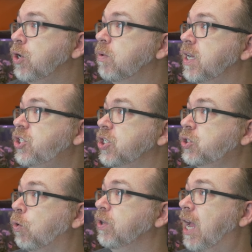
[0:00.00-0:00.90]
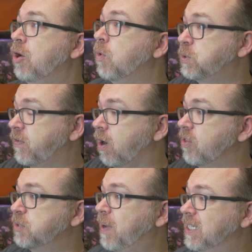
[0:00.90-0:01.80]
to do is just scroll down once we've got all
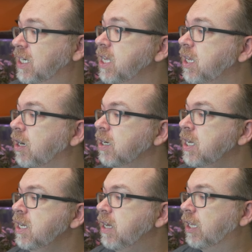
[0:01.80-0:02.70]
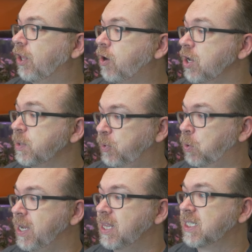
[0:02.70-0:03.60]
this pasted in there and click on
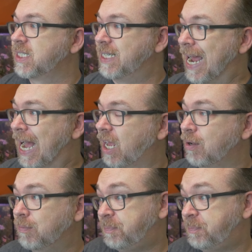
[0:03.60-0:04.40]
deploy the stack.